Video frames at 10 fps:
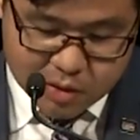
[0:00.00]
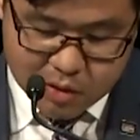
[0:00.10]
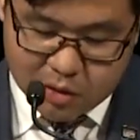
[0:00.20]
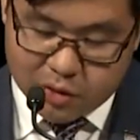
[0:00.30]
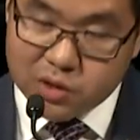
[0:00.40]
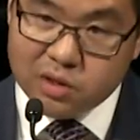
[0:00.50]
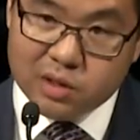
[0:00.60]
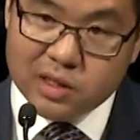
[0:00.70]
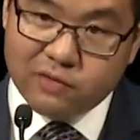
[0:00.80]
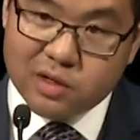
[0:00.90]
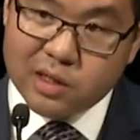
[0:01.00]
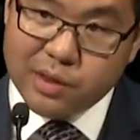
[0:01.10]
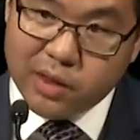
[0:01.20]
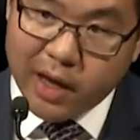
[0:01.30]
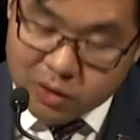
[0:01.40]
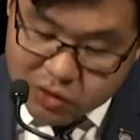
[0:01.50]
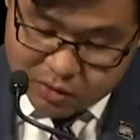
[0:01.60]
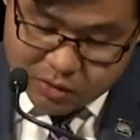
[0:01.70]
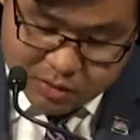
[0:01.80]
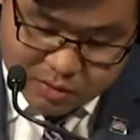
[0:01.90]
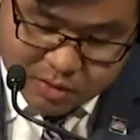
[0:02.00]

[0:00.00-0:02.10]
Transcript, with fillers: close to 70,000